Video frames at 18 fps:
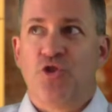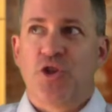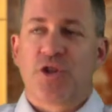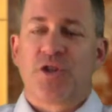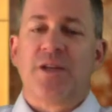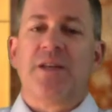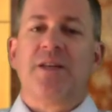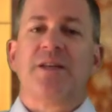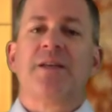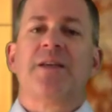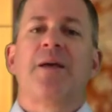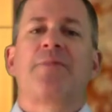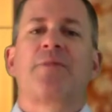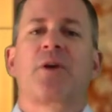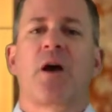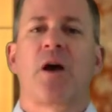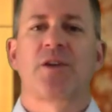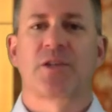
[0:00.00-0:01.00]
just need to get
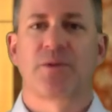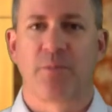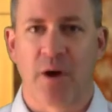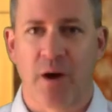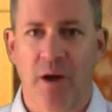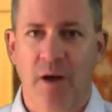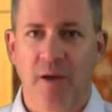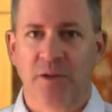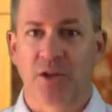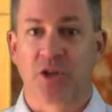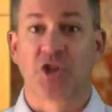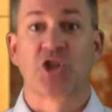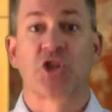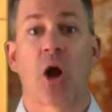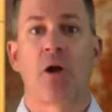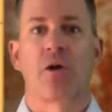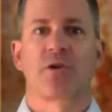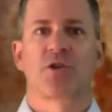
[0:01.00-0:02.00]
the customer to
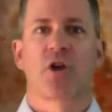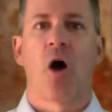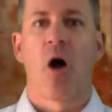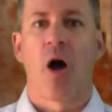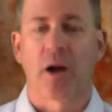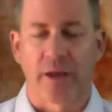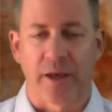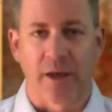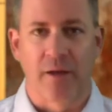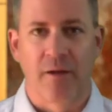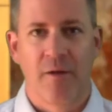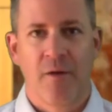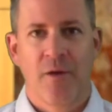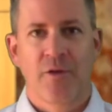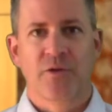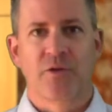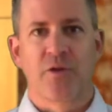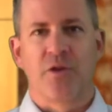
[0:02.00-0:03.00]
start talking
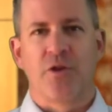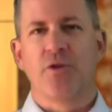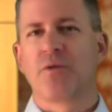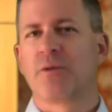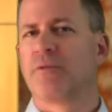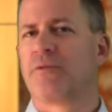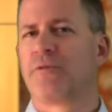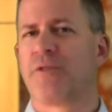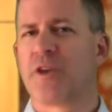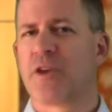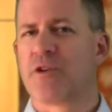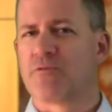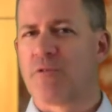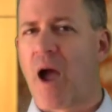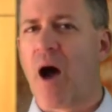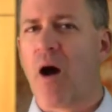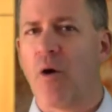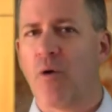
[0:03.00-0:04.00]
so that you can
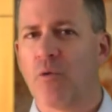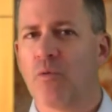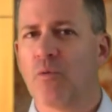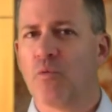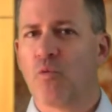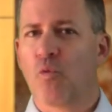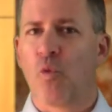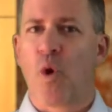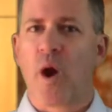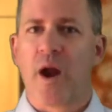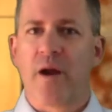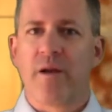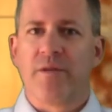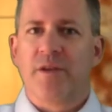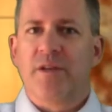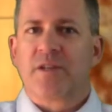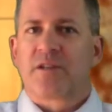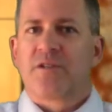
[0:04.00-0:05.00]
figure out where
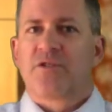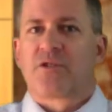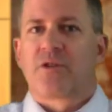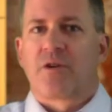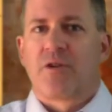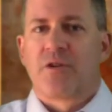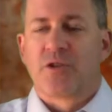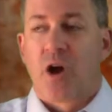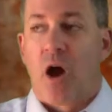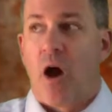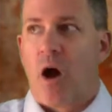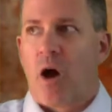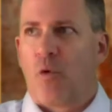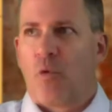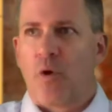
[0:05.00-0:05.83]
these concerns are,